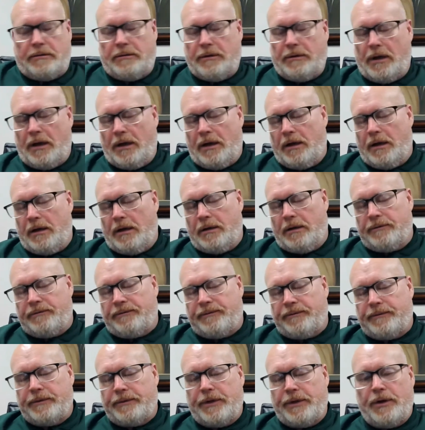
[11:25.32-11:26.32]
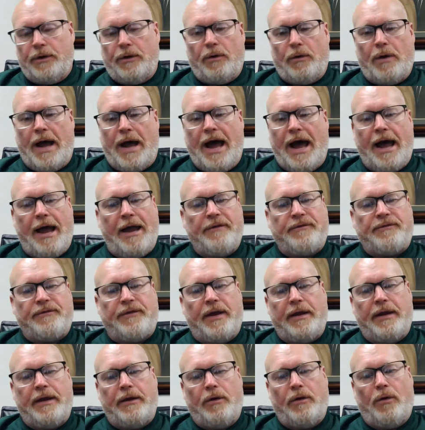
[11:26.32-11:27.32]
high
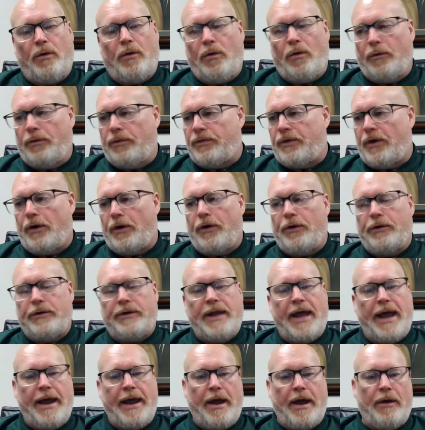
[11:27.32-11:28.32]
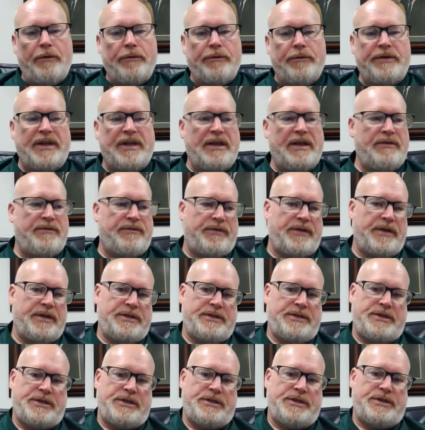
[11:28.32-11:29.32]
fangled third down
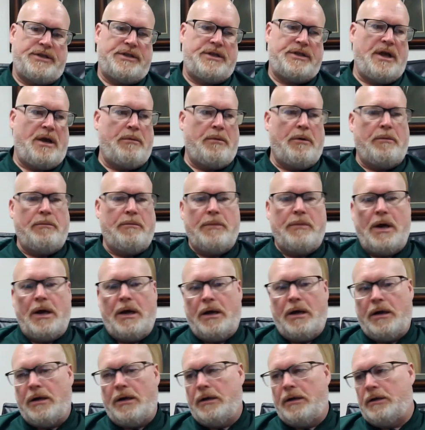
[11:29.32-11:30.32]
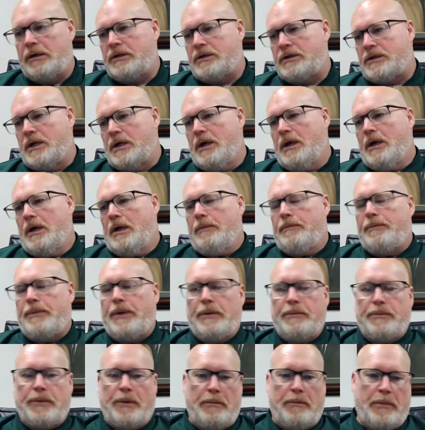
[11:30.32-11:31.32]
defenses, double mugs,
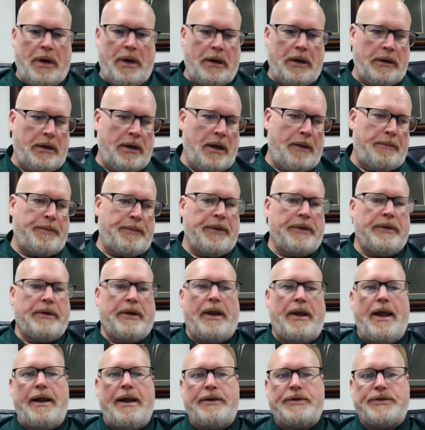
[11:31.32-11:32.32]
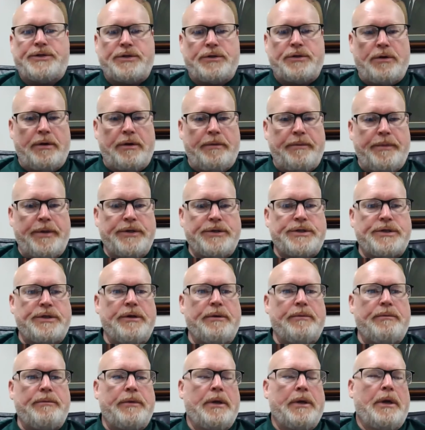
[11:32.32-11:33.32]
people mugged up in the line of scrimmage,
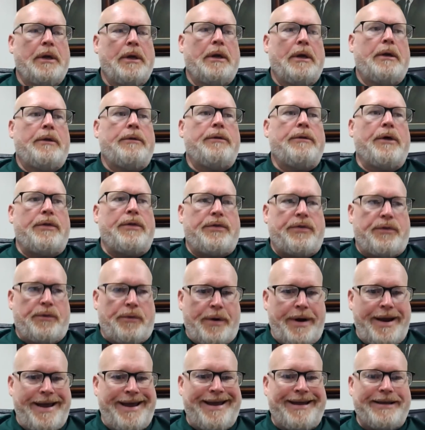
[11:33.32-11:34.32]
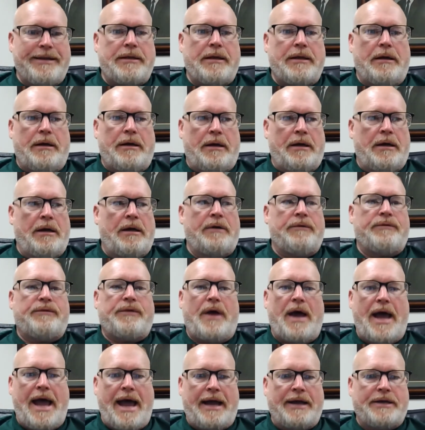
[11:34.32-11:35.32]
the threat of
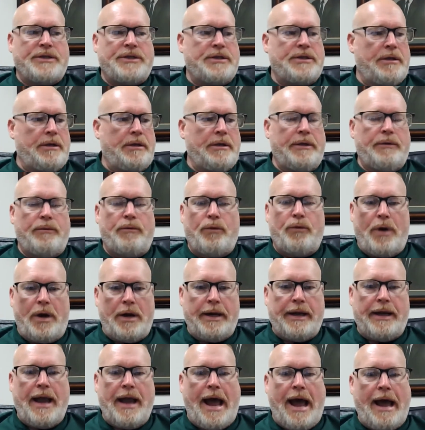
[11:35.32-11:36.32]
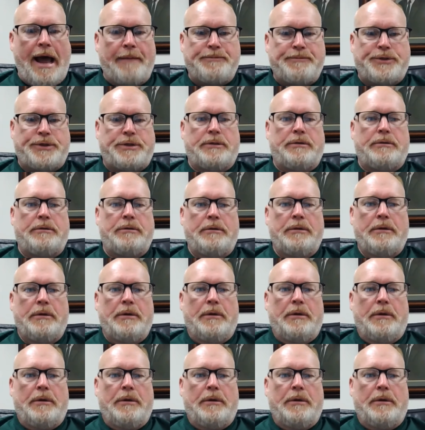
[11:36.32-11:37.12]
actually running option